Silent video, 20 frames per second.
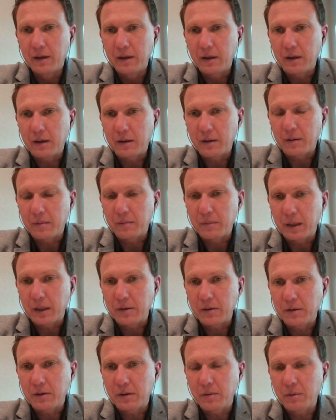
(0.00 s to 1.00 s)

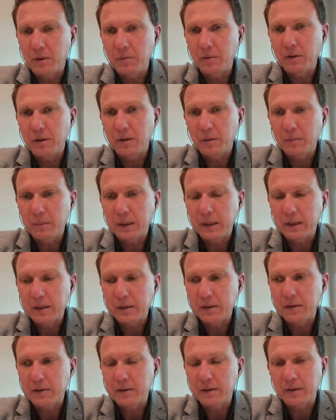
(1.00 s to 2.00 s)
And so when we go
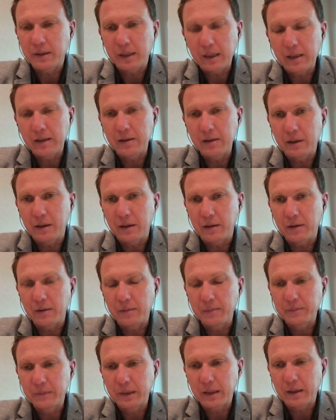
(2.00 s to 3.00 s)
past the second year,